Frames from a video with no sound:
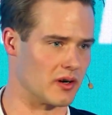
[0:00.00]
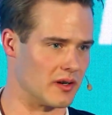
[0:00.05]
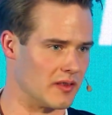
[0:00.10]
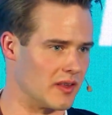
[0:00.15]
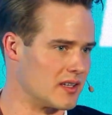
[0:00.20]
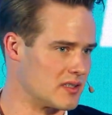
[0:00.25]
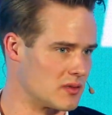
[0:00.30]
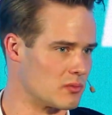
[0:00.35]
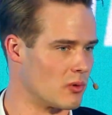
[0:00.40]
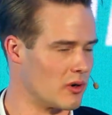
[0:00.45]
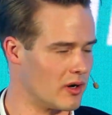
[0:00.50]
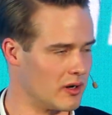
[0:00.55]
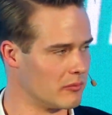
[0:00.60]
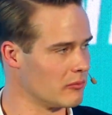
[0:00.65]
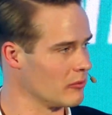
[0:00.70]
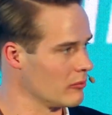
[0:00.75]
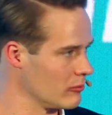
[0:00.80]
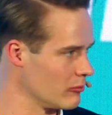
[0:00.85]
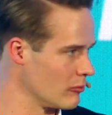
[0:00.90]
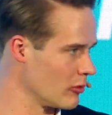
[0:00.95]
And that's where
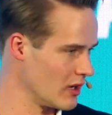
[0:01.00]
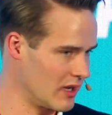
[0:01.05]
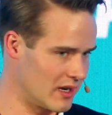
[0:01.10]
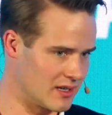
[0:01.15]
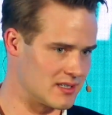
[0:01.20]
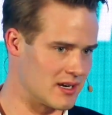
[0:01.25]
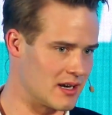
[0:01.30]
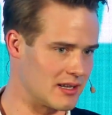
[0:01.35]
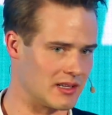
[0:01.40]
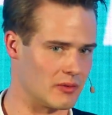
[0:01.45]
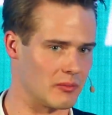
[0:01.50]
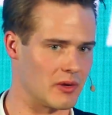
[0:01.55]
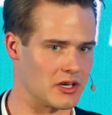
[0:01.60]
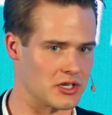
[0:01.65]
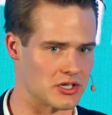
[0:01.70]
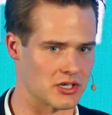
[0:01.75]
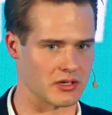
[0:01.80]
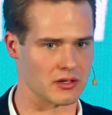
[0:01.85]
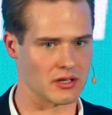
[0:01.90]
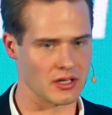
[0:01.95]
what I exactly
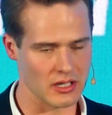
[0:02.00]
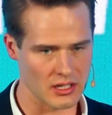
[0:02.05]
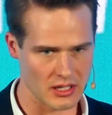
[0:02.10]
mentioned.